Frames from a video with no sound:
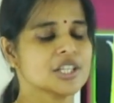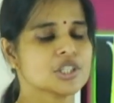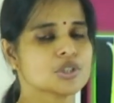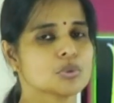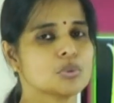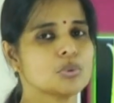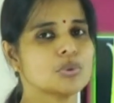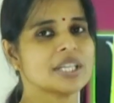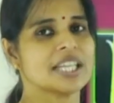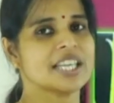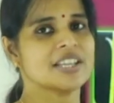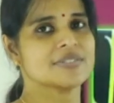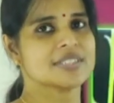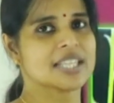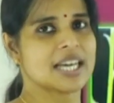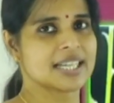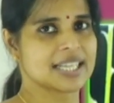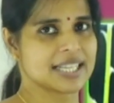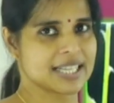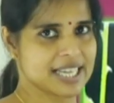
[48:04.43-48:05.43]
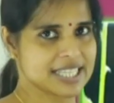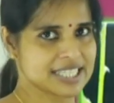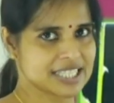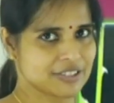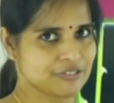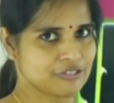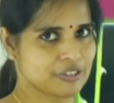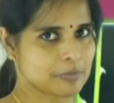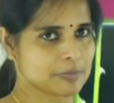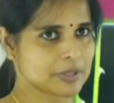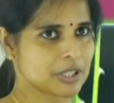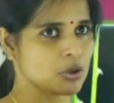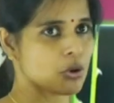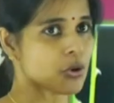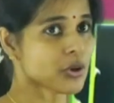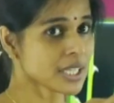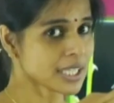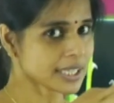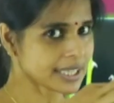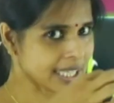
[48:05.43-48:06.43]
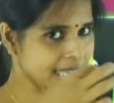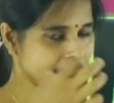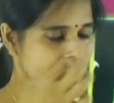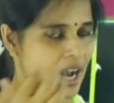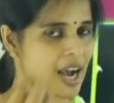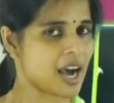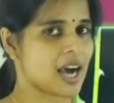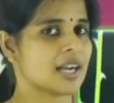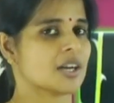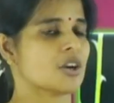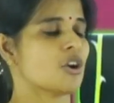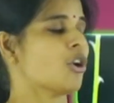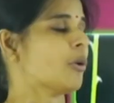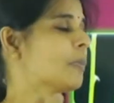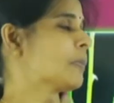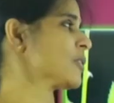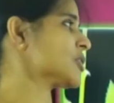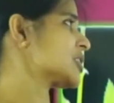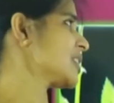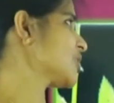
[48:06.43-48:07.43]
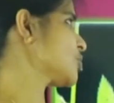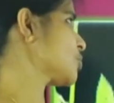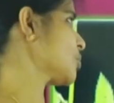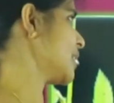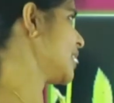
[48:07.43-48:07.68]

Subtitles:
2 leaves are arising from the node, they are opposite to